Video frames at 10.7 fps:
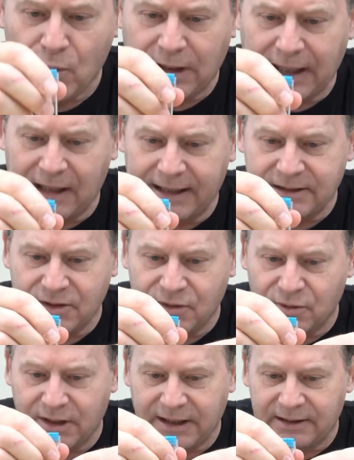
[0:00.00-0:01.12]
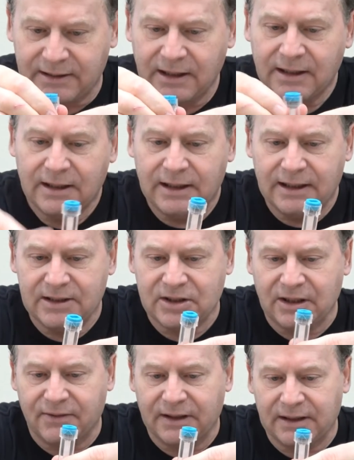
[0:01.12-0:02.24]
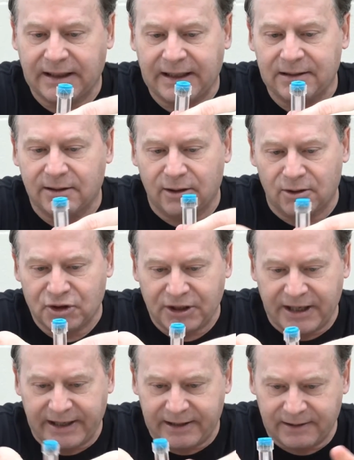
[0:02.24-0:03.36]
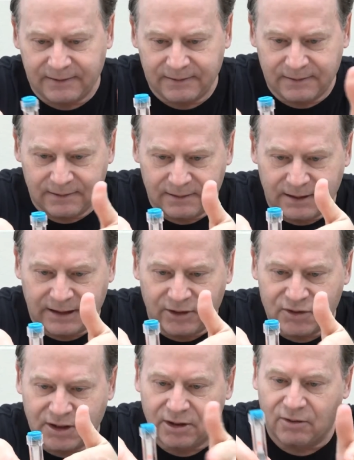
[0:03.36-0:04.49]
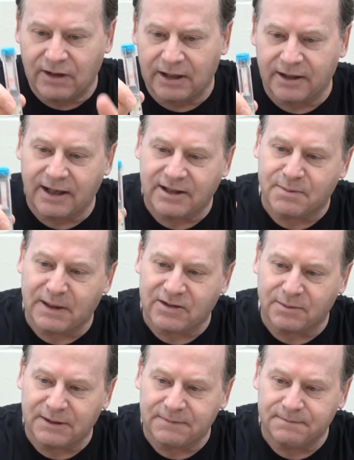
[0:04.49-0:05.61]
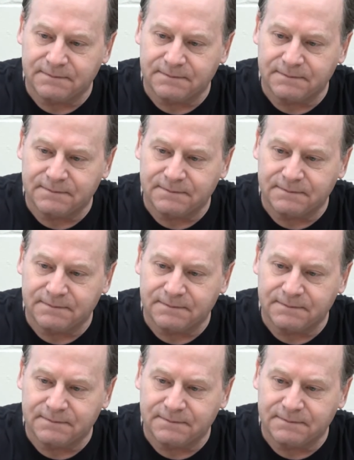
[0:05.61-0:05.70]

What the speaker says: What I like to do then is give it a little shake, and you see you've got a nice specimen.